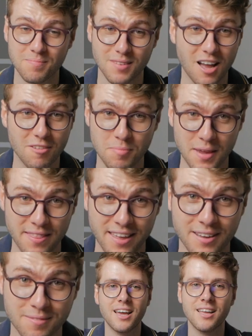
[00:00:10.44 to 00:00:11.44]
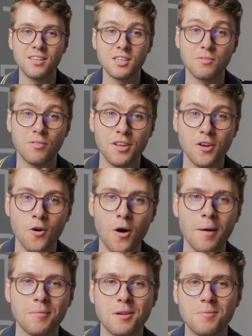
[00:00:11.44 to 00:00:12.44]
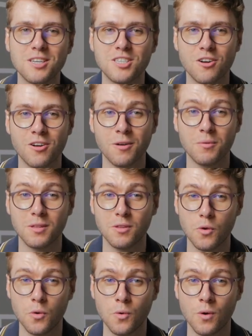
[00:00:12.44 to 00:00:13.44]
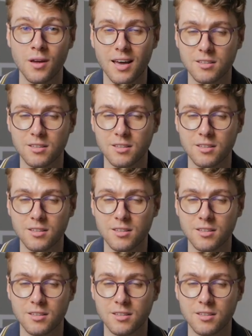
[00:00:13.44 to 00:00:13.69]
I've been there. In this video, I'm going to be sharing with you